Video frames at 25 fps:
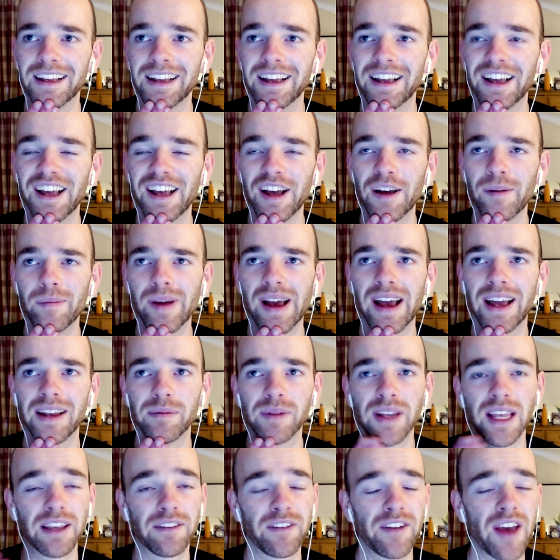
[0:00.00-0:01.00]

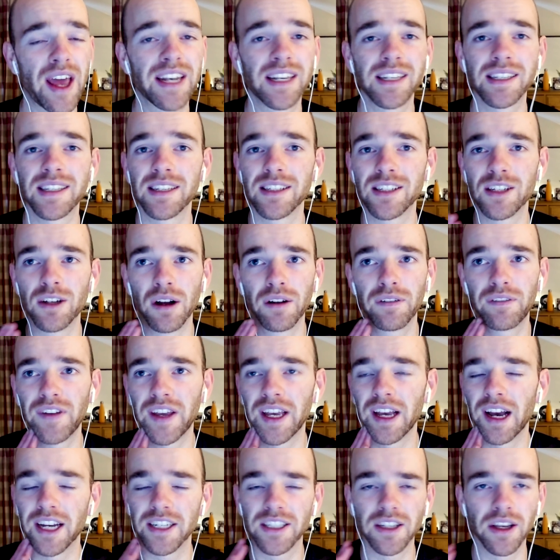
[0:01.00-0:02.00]
And if Henderson's not
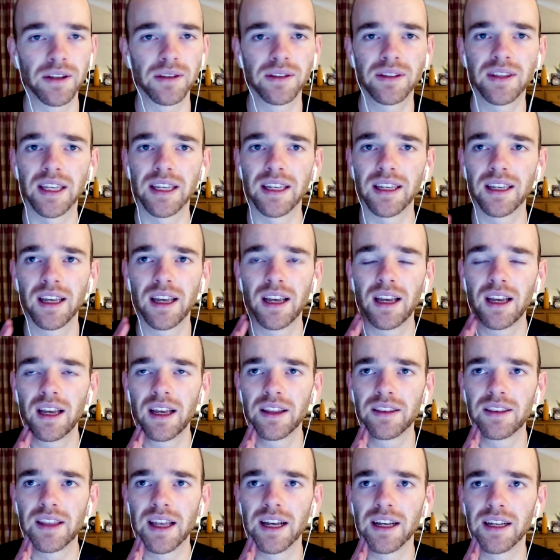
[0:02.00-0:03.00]
fit, I don't think
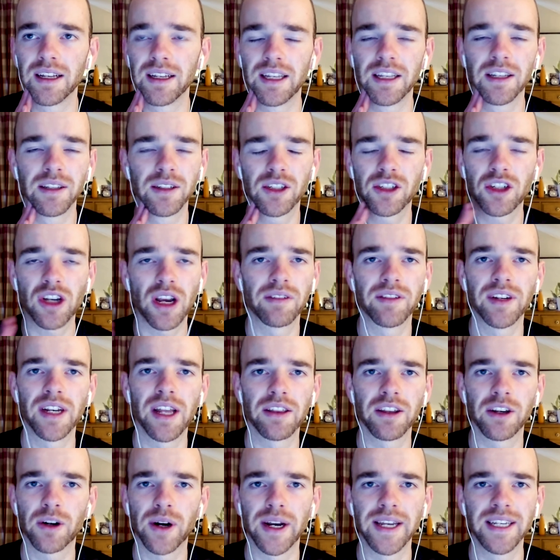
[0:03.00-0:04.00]
that he'll shove
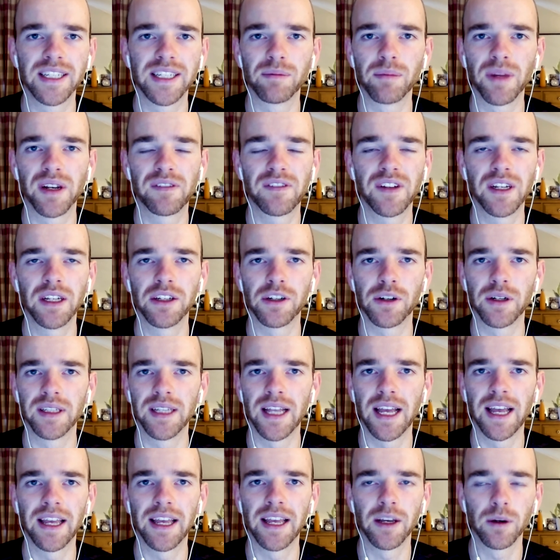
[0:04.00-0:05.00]
another creative midfielder in
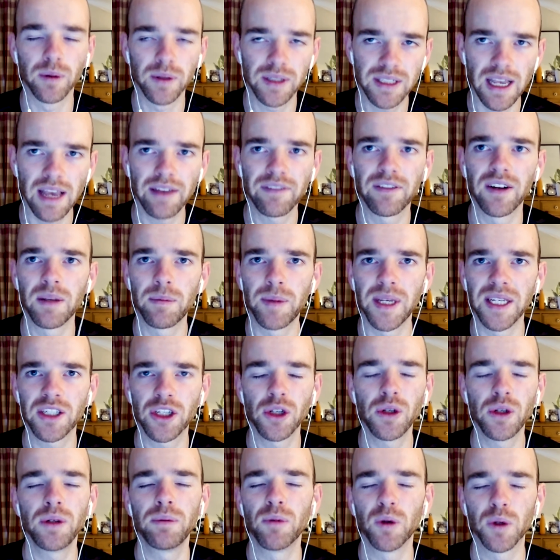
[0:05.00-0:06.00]
there. It will definitely be
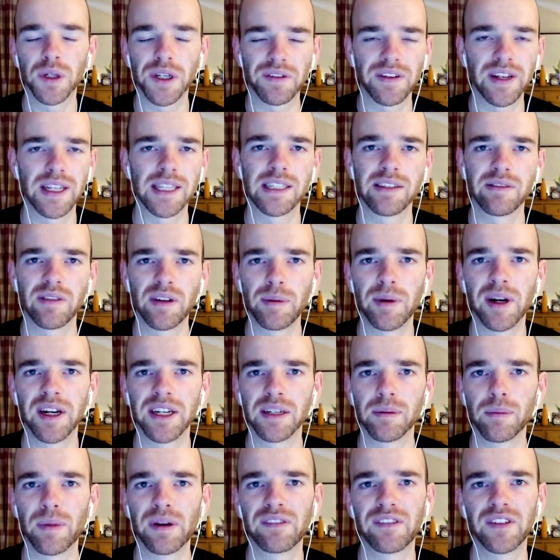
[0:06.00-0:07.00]
2 more defensively
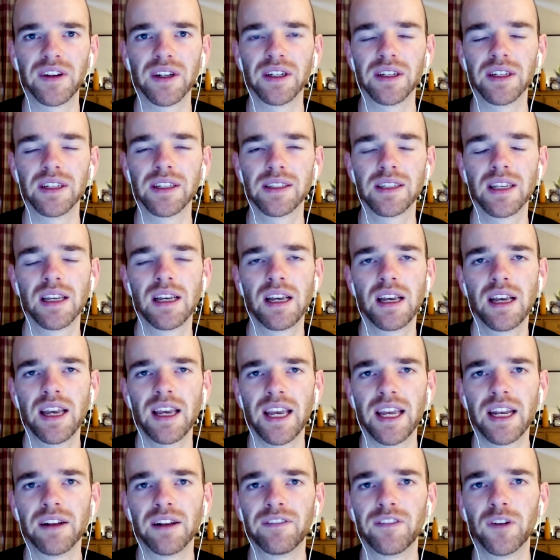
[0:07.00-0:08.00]
minded midfielders
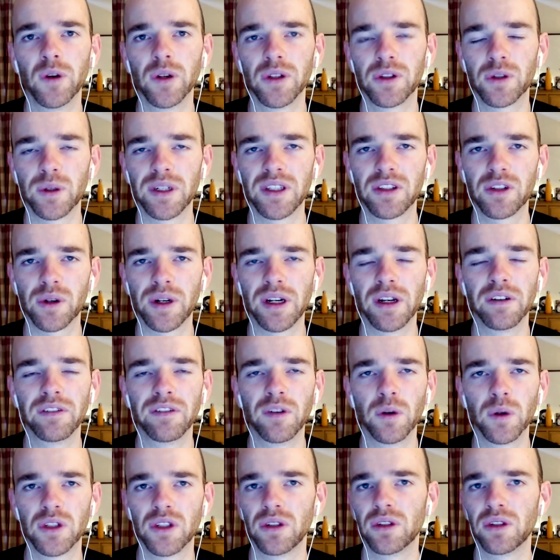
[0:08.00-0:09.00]
in a 4-3-3
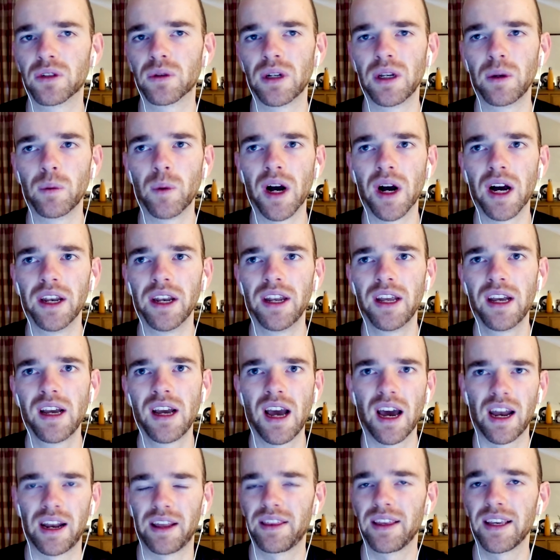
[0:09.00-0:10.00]
or 4-2-3-1. And
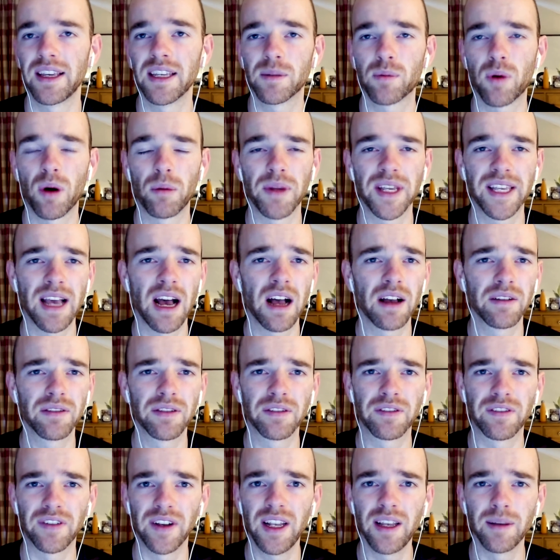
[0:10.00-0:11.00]
I think it's probably
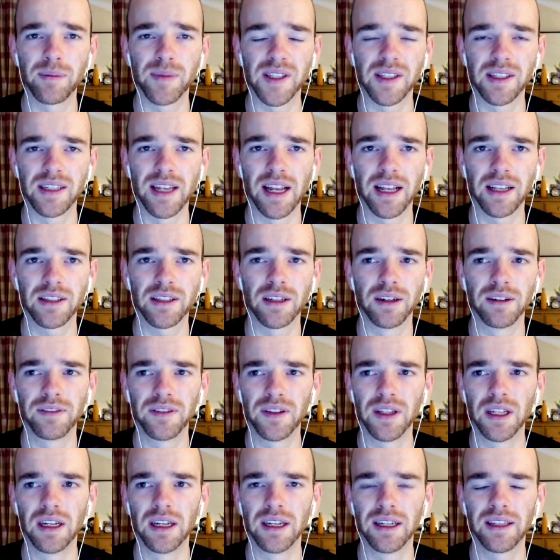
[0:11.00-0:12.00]
Calvin Phillips is next off
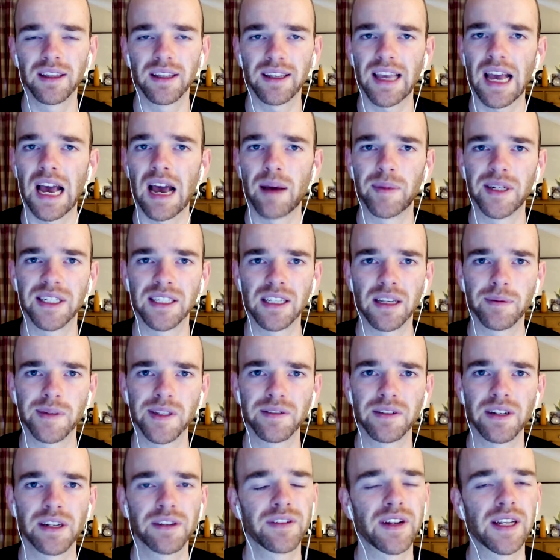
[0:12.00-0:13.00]
the cab in terms
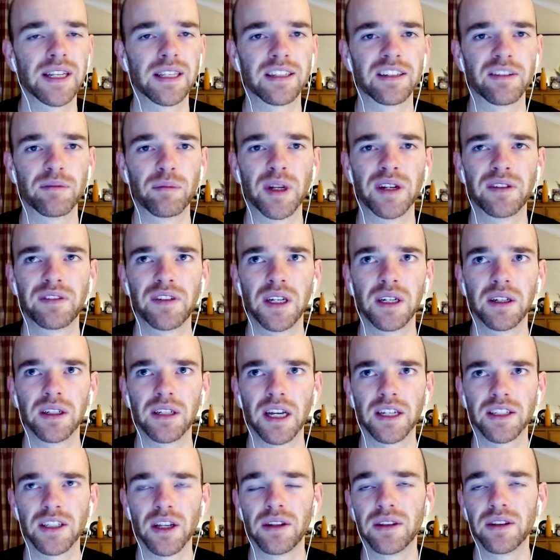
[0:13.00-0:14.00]
of a defensive midfielder.
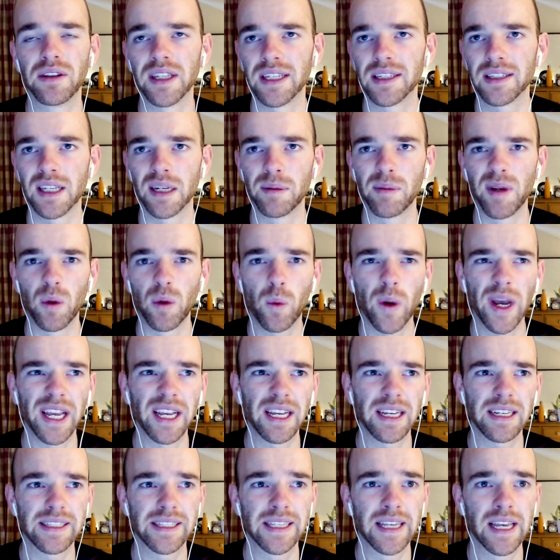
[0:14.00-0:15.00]
I don't think it's going to be
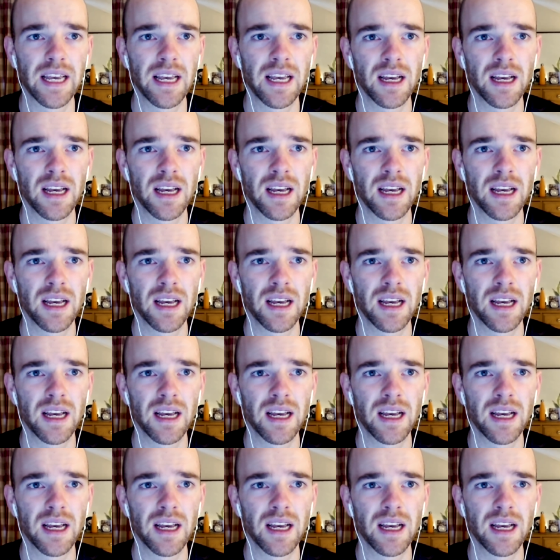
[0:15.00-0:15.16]
Winks.